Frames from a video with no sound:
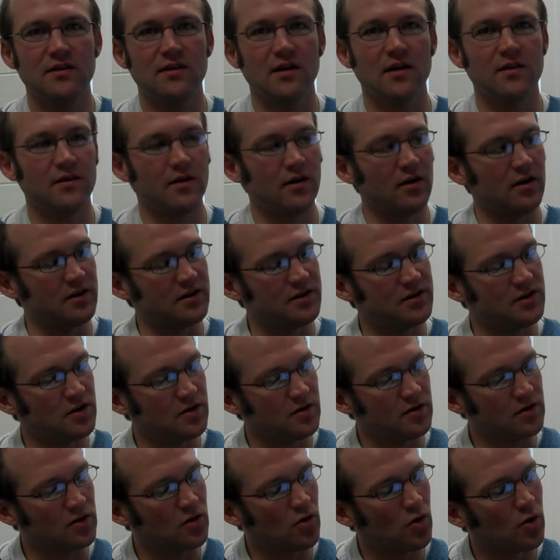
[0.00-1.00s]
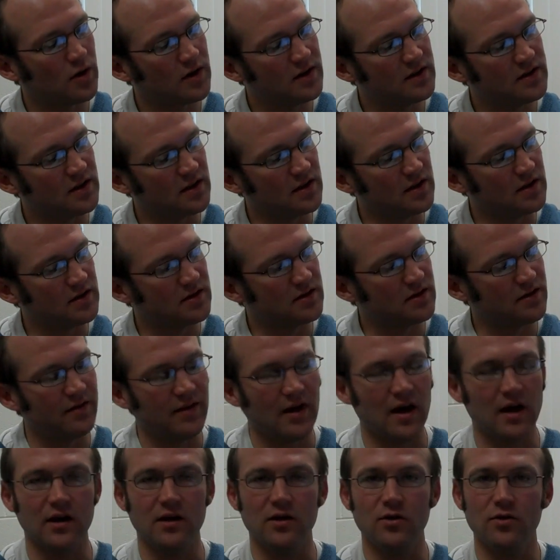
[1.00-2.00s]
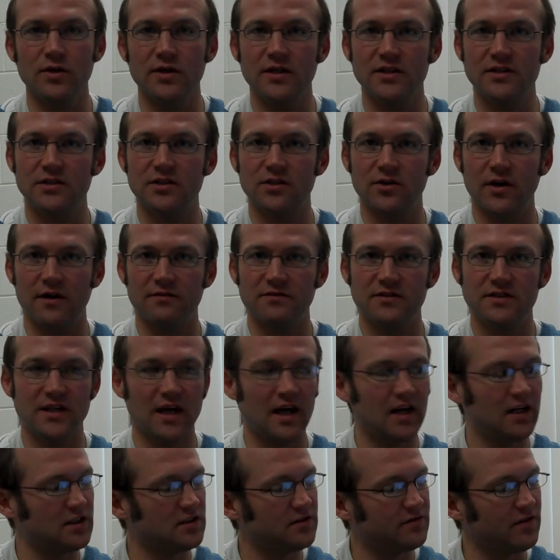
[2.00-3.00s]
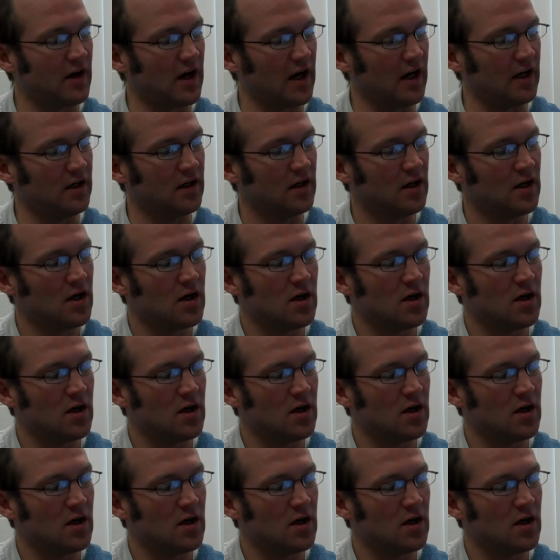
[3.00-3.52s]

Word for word: that there are certain courses that you need to have satisfied